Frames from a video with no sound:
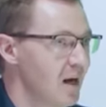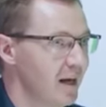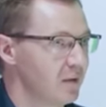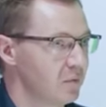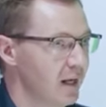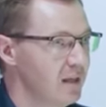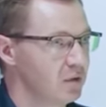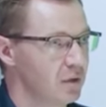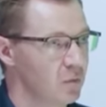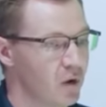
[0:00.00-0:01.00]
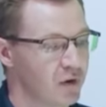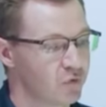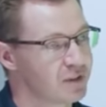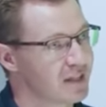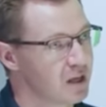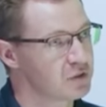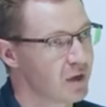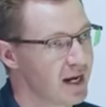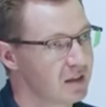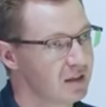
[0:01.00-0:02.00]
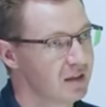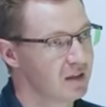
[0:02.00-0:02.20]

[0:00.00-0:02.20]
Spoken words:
not, right? Do they want a free soundtrack?